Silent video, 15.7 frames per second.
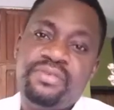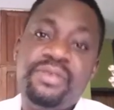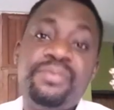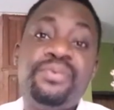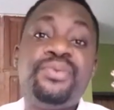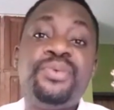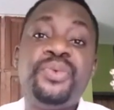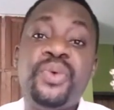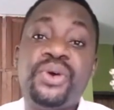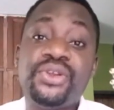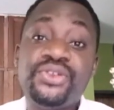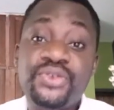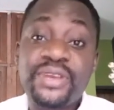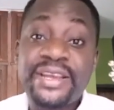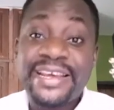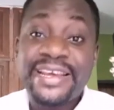people who
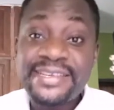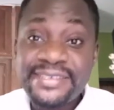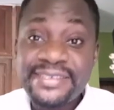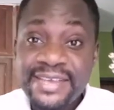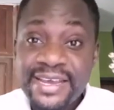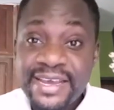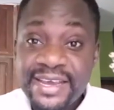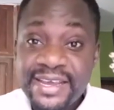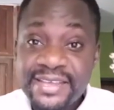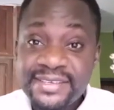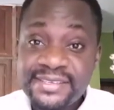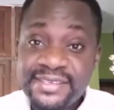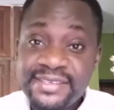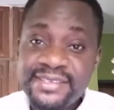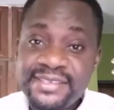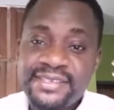want to learn
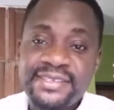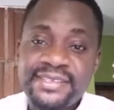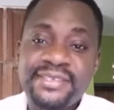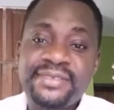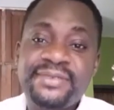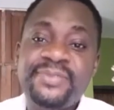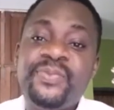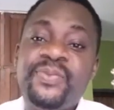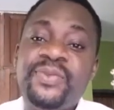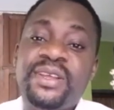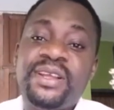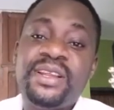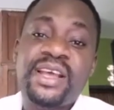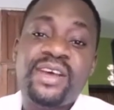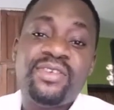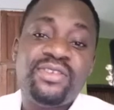sax, and
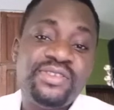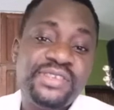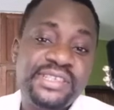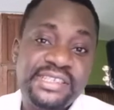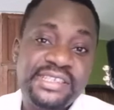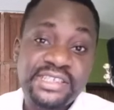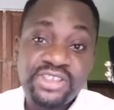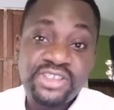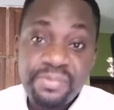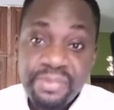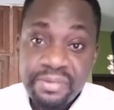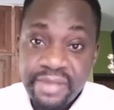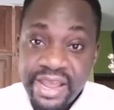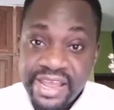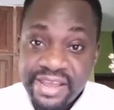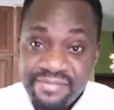they are always
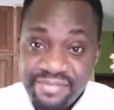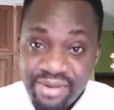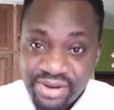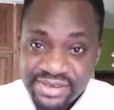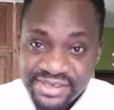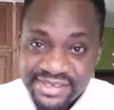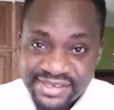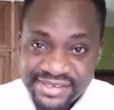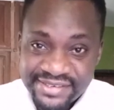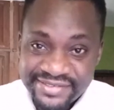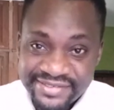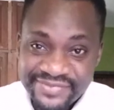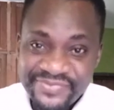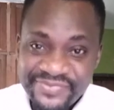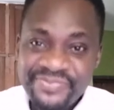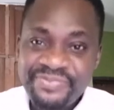disturbing my inbox.
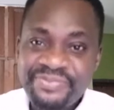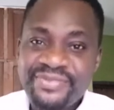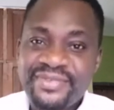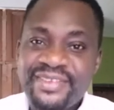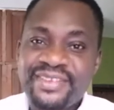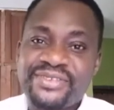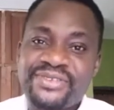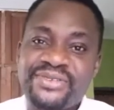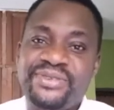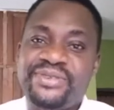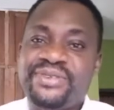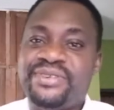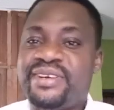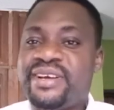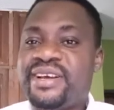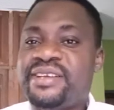
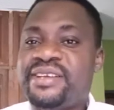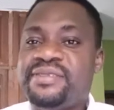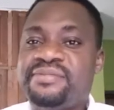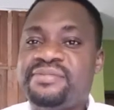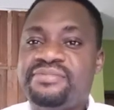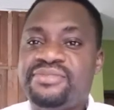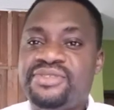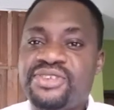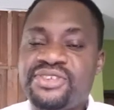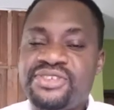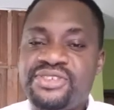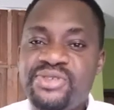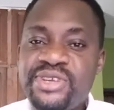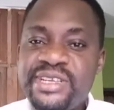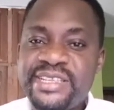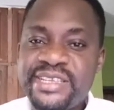So I
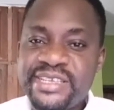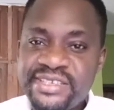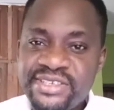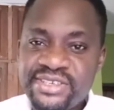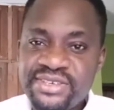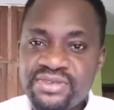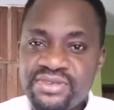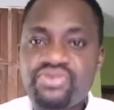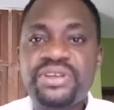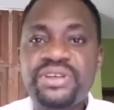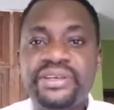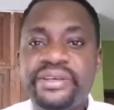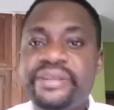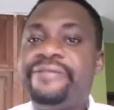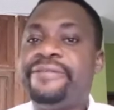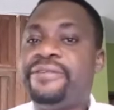just doing this
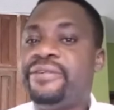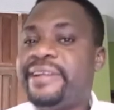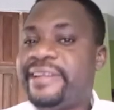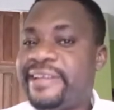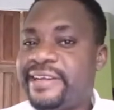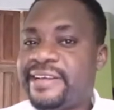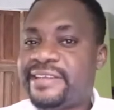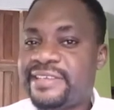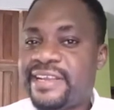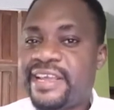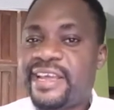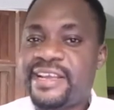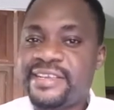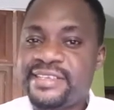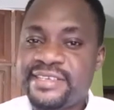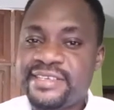strictly for learners,
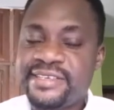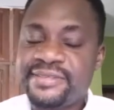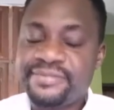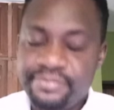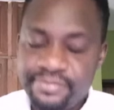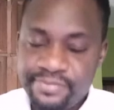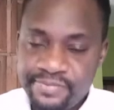like I say.